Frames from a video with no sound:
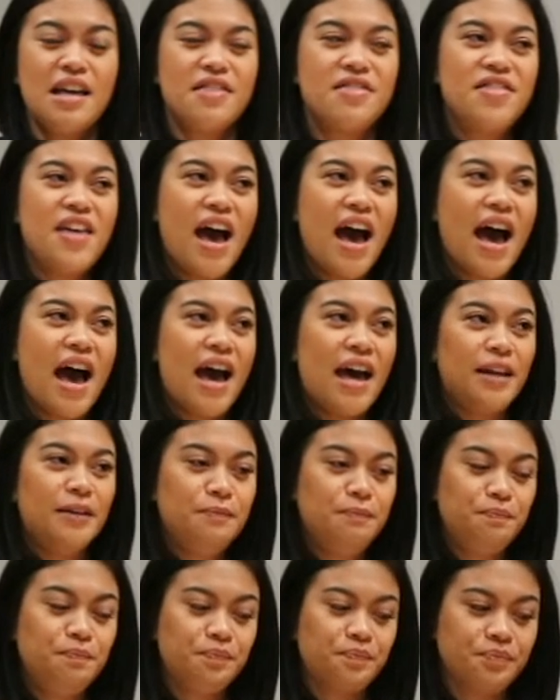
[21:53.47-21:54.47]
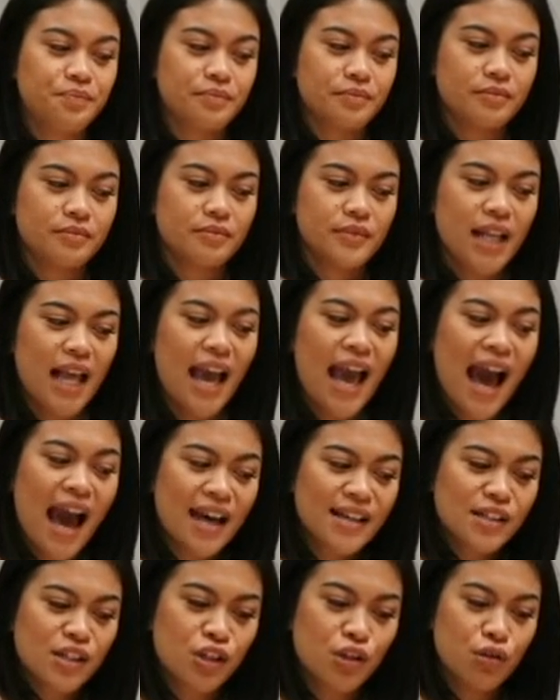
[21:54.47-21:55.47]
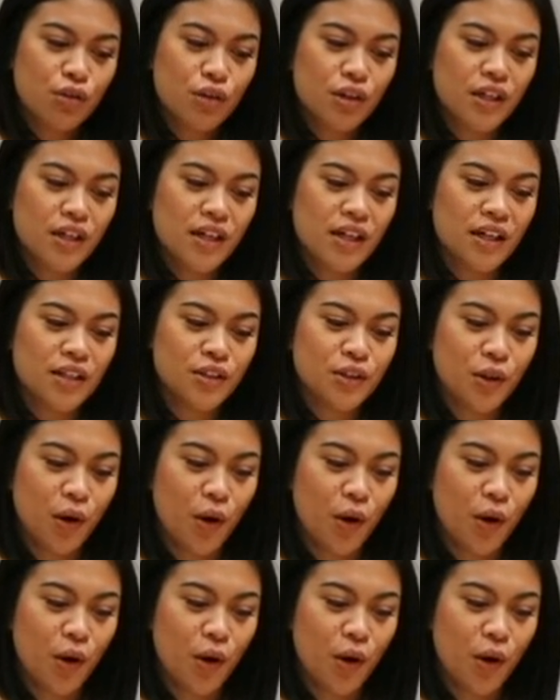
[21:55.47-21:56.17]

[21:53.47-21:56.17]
that ask you to,